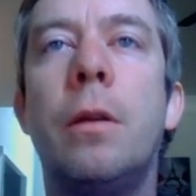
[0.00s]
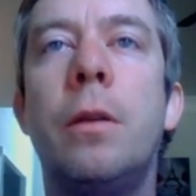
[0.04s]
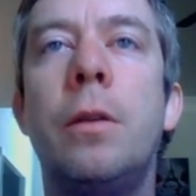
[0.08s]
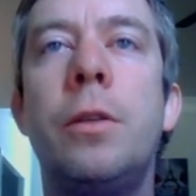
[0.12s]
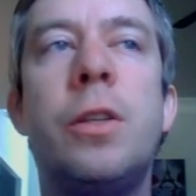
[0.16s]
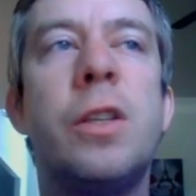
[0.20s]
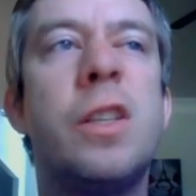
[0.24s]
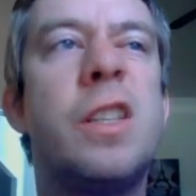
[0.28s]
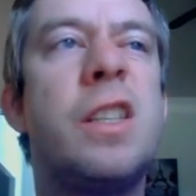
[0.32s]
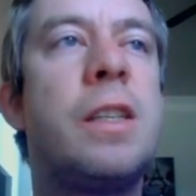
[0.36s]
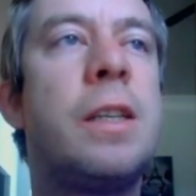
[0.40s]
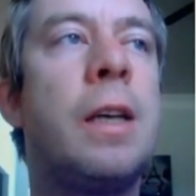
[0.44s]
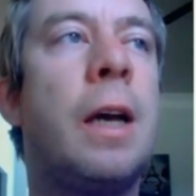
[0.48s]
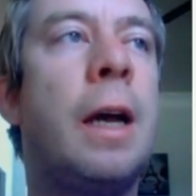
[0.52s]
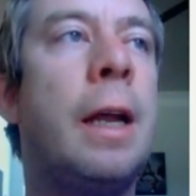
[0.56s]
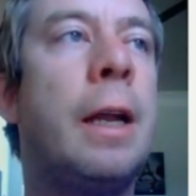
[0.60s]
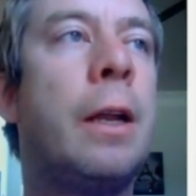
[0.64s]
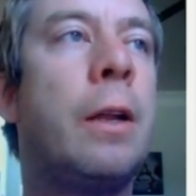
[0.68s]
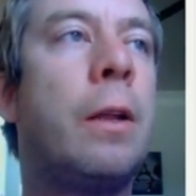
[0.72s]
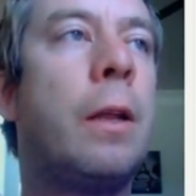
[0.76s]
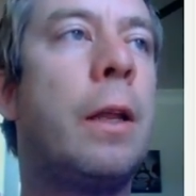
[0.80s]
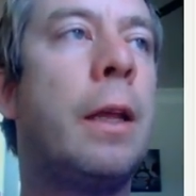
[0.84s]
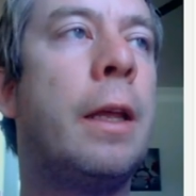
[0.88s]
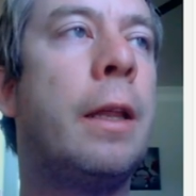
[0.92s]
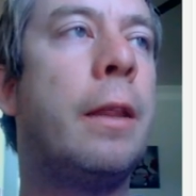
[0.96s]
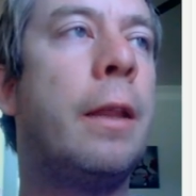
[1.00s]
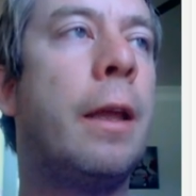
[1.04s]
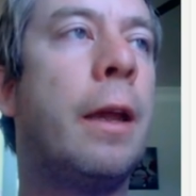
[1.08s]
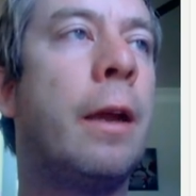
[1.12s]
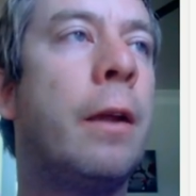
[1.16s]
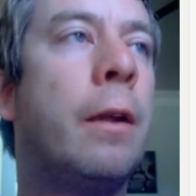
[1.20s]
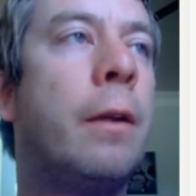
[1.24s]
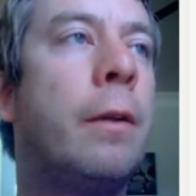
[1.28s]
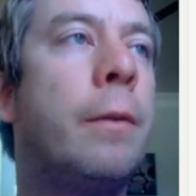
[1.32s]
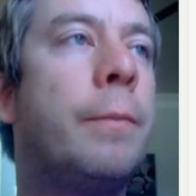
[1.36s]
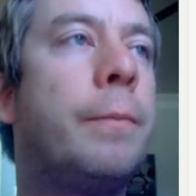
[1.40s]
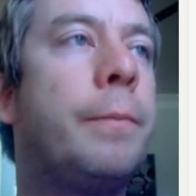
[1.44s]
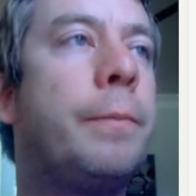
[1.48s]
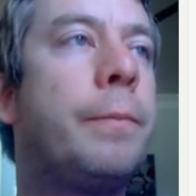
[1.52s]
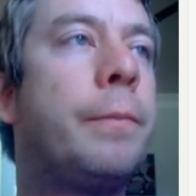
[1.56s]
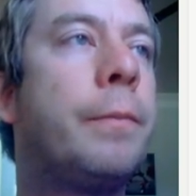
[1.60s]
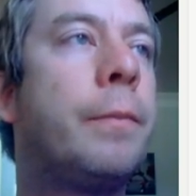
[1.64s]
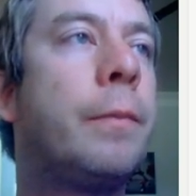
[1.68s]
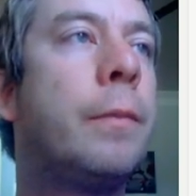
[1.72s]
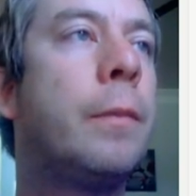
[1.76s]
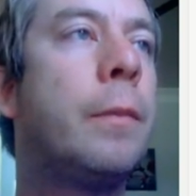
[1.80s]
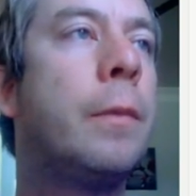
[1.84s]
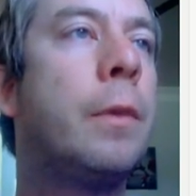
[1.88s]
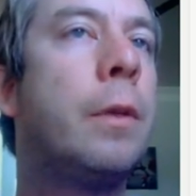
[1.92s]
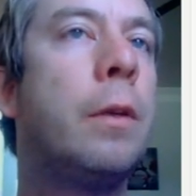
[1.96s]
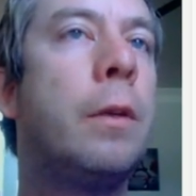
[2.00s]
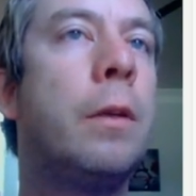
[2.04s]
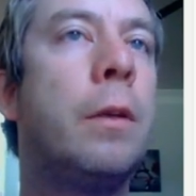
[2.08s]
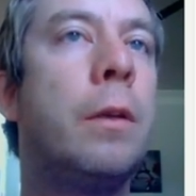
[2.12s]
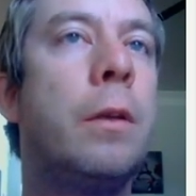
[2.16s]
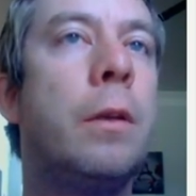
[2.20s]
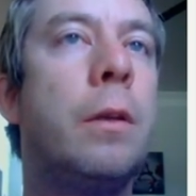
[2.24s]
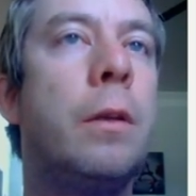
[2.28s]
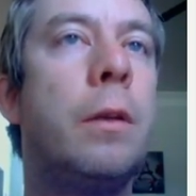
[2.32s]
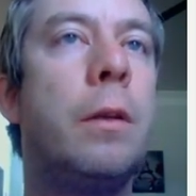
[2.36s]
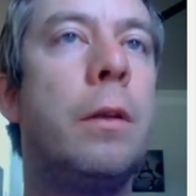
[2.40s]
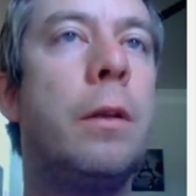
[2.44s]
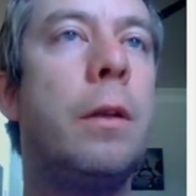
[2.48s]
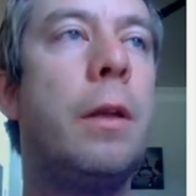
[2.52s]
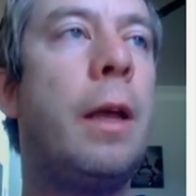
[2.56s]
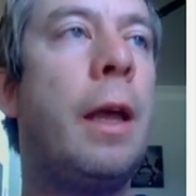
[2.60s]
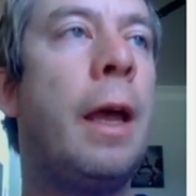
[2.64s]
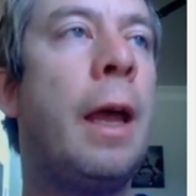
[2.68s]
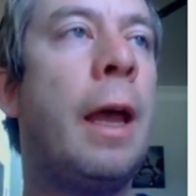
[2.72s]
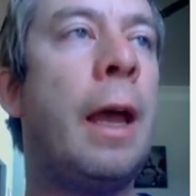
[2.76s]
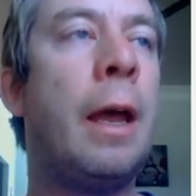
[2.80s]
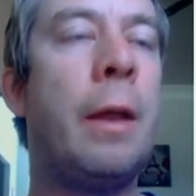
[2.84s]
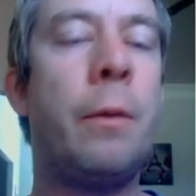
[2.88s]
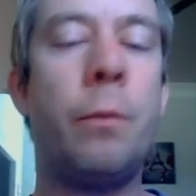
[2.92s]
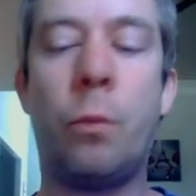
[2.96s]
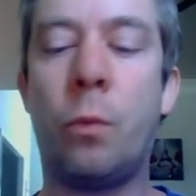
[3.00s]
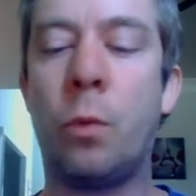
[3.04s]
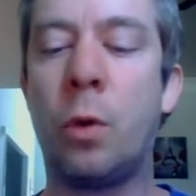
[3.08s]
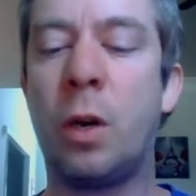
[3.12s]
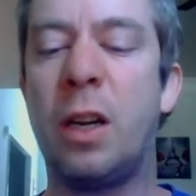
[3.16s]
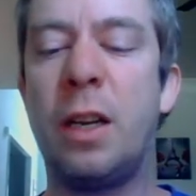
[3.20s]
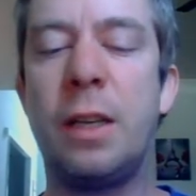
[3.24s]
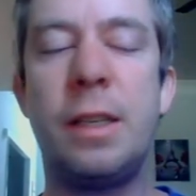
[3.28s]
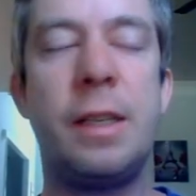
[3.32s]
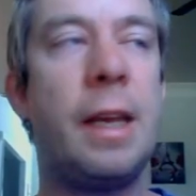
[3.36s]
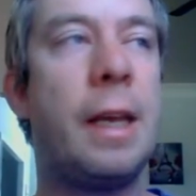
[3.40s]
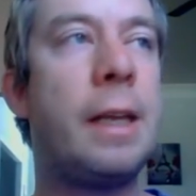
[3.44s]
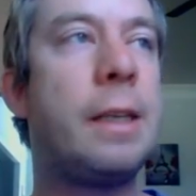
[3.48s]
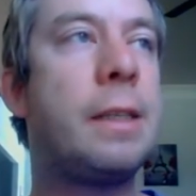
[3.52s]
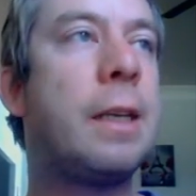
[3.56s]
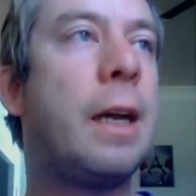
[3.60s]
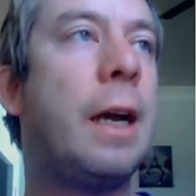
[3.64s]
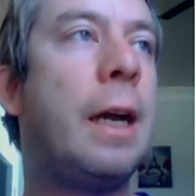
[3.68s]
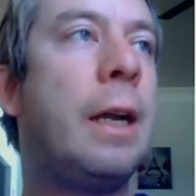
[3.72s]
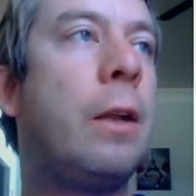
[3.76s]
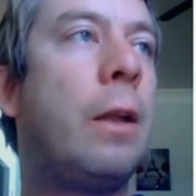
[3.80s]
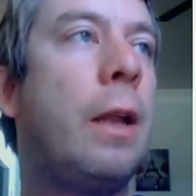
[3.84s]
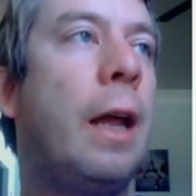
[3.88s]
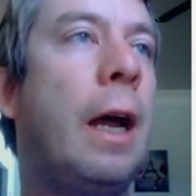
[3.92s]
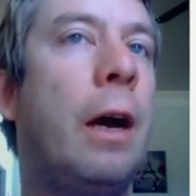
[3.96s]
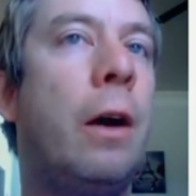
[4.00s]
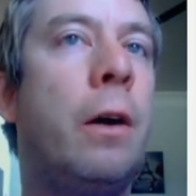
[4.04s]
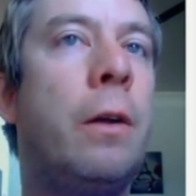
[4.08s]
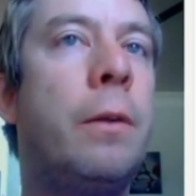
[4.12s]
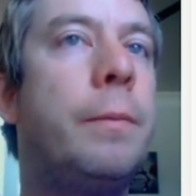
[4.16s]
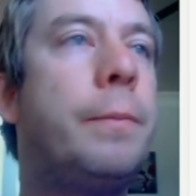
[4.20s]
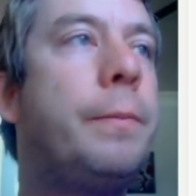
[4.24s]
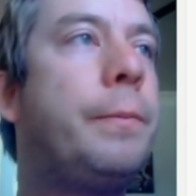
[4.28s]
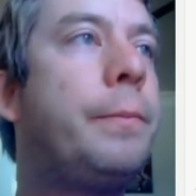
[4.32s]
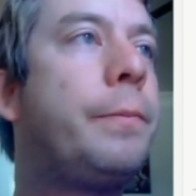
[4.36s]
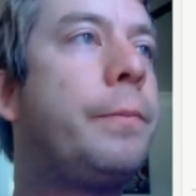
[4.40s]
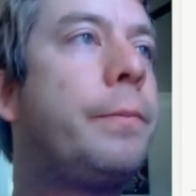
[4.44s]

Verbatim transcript: just title in there. And we're going to take title out.